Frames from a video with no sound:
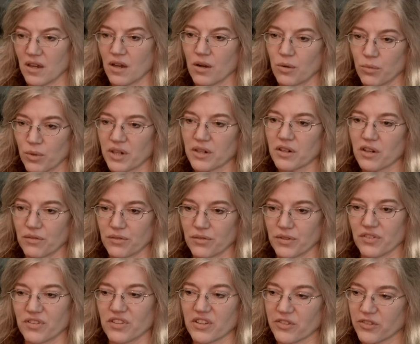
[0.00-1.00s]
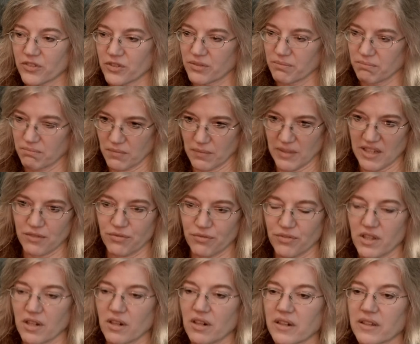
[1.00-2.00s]
One obviously is if
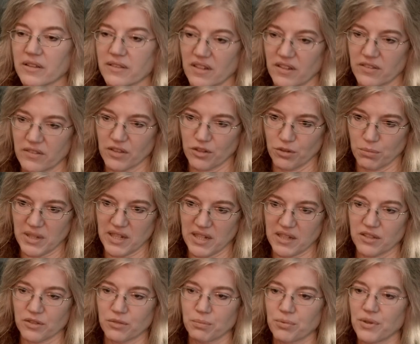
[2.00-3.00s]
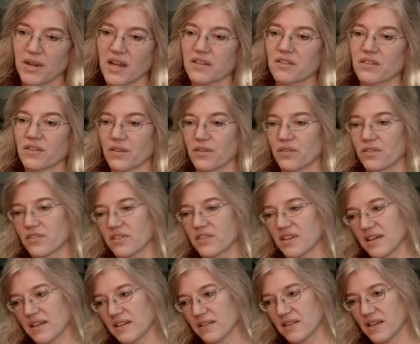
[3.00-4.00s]
they're architects, they go back into practice
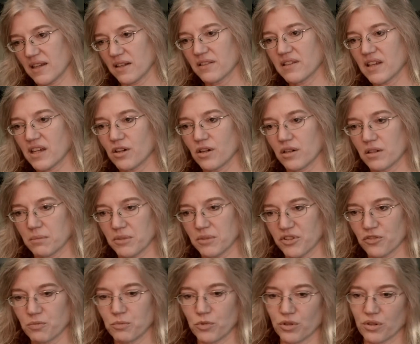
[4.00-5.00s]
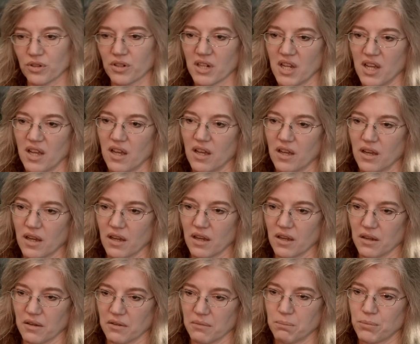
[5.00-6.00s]
and then take on a much more
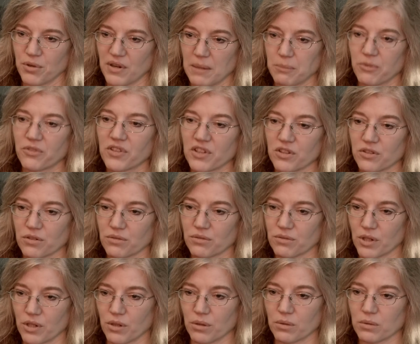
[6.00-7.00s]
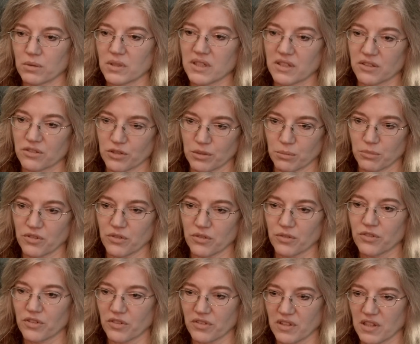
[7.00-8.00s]
um, perhaps senior role in terms of
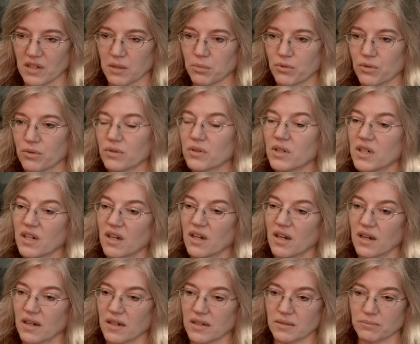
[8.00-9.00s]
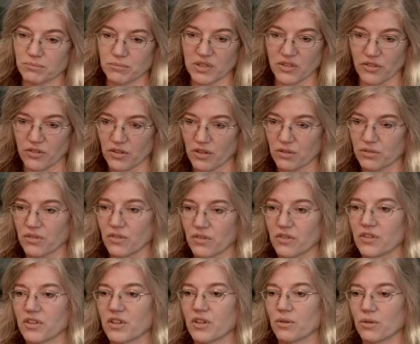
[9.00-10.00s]
sustainable um,
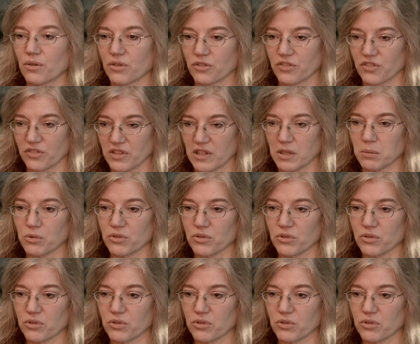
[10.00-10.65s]
consultancy or sustainable